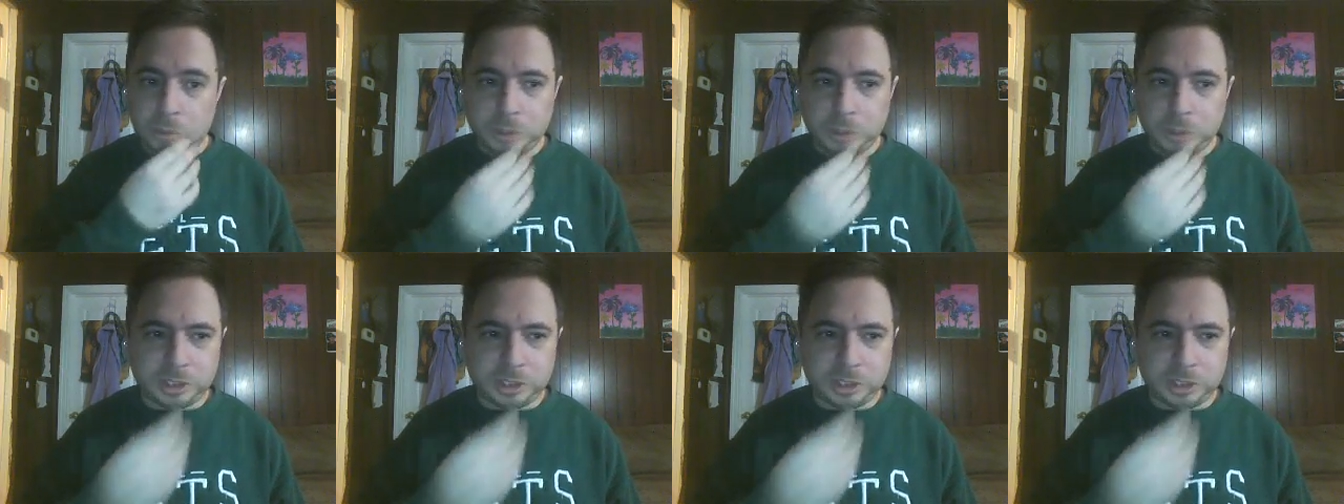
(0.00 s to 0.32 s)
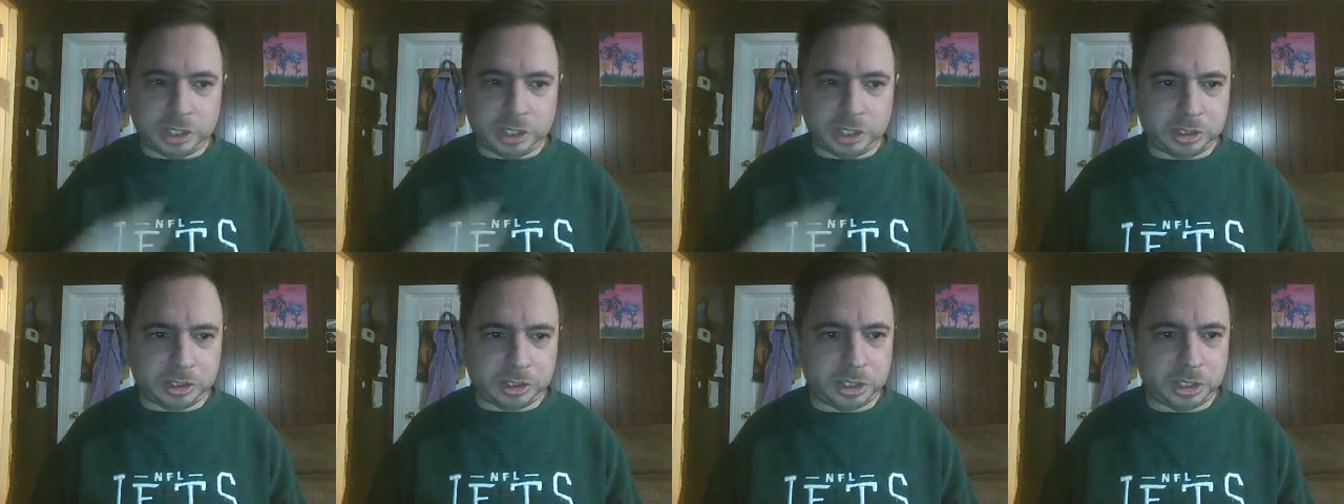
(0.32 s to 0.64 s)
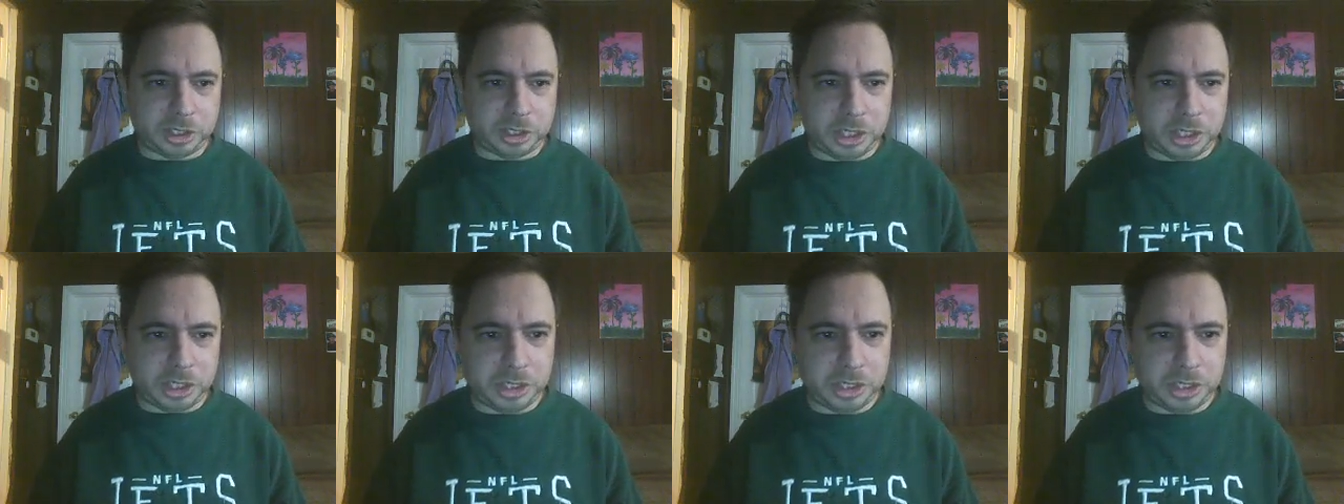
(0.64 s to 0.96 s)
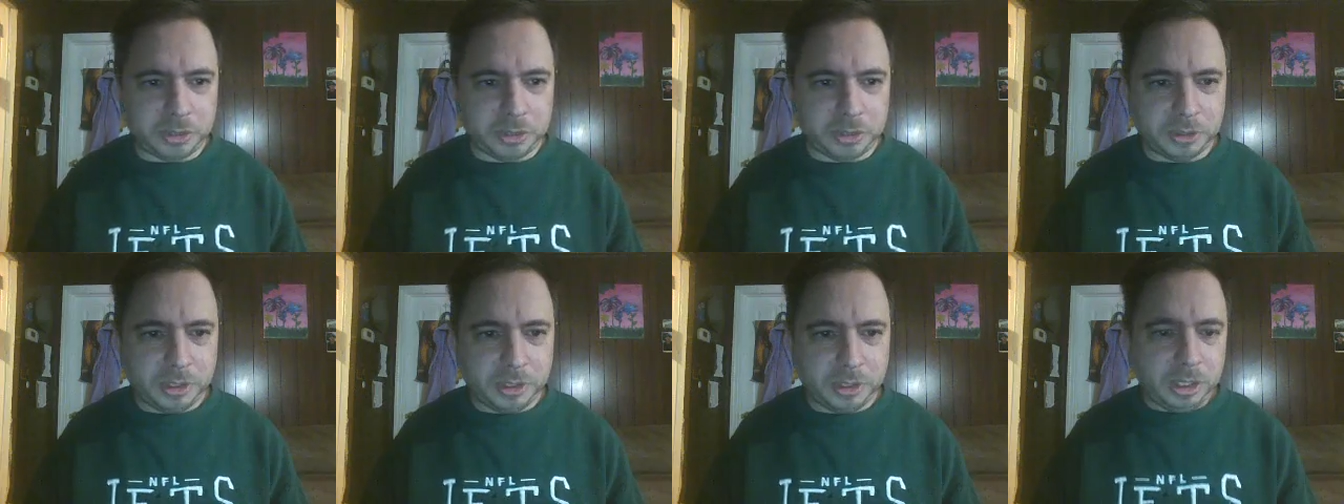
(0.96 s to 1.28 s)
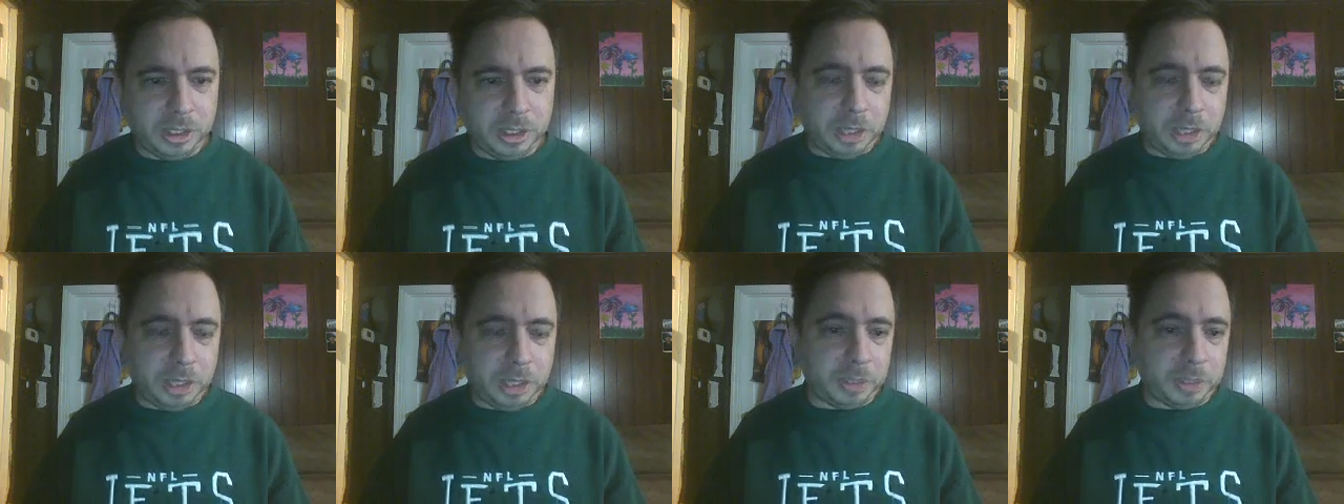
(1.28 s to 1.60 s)
wins that exchange.
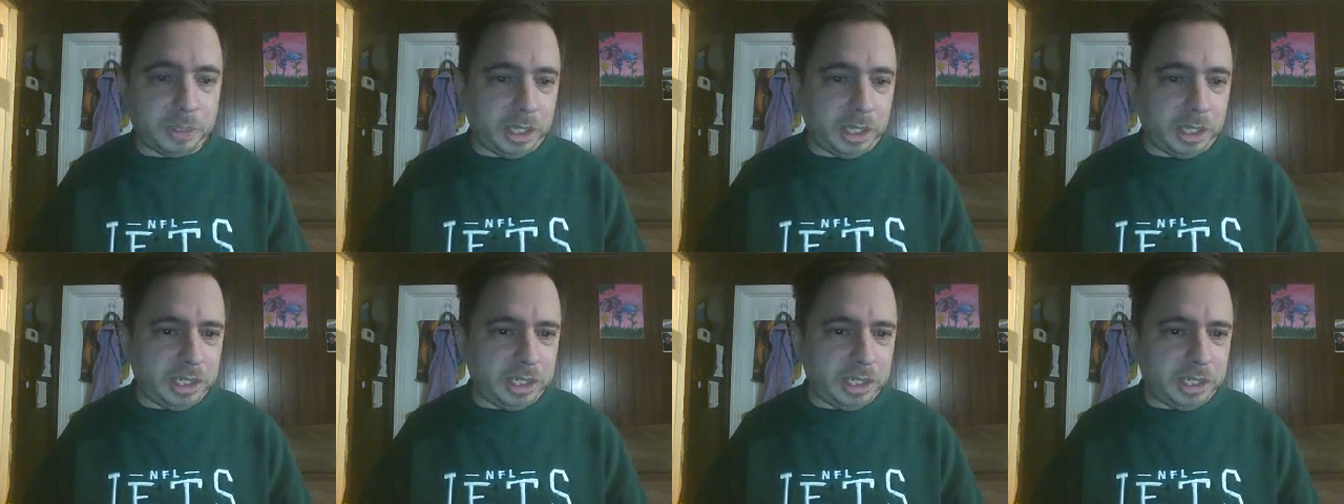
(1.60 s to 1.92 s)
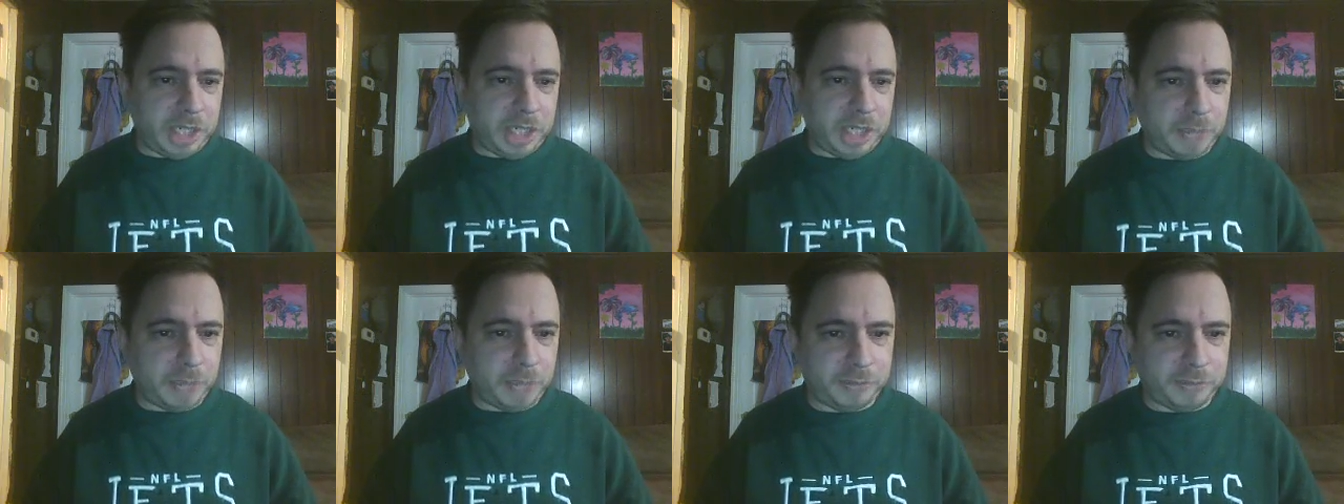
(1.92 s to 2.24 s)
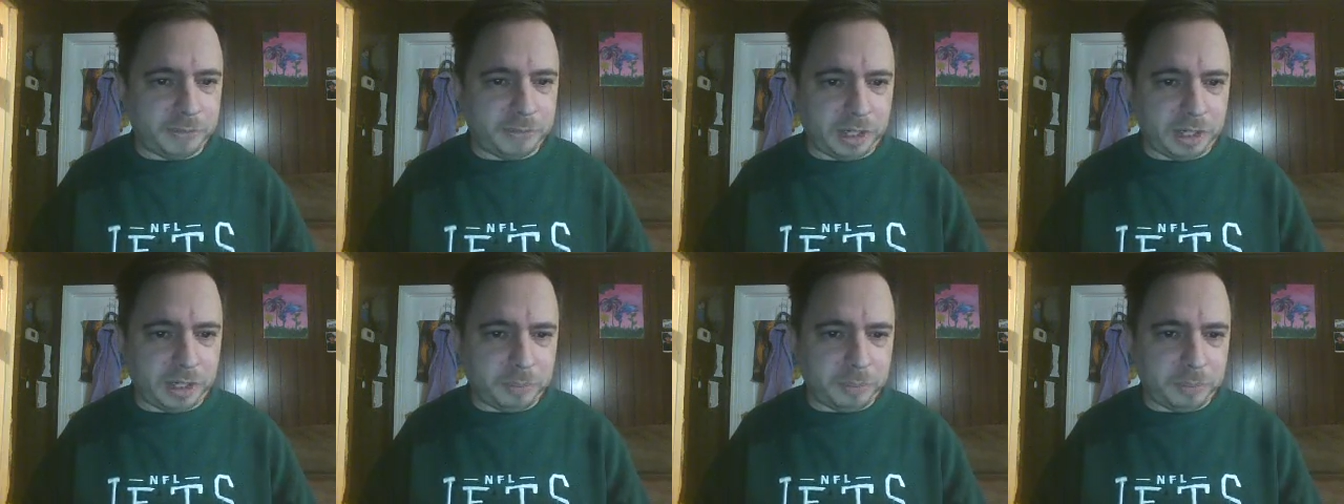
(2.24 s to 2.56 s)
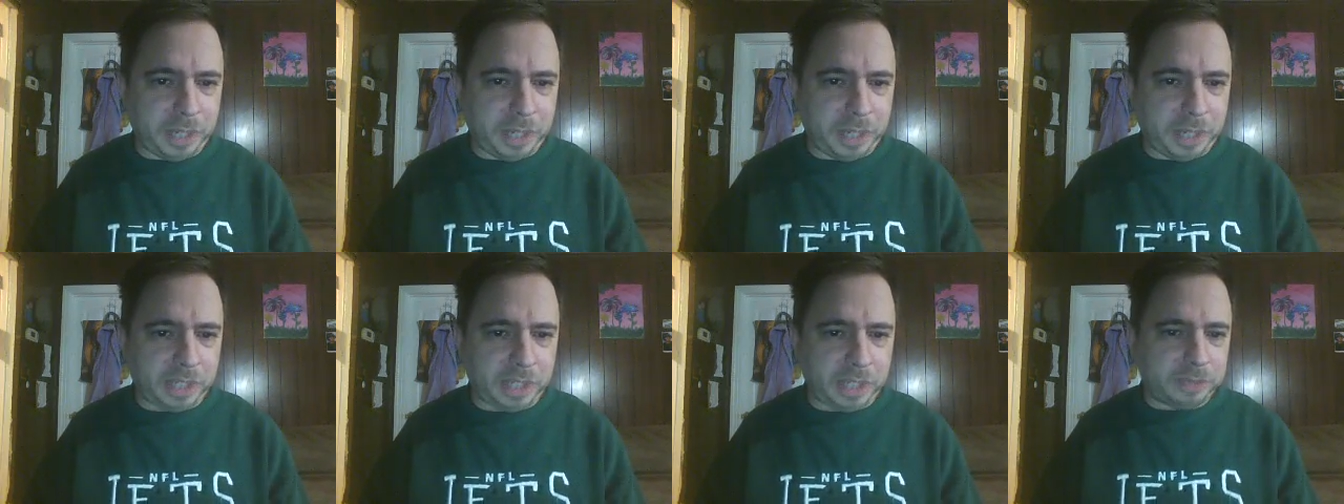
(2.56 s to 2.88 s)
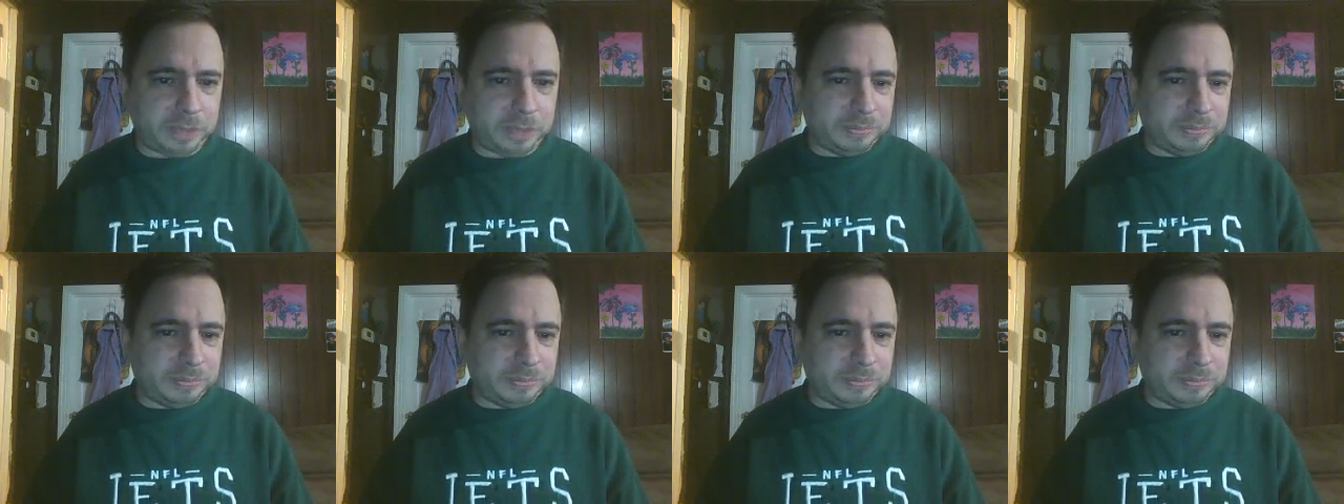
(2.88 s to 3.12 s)
But Eddie kept fighting back,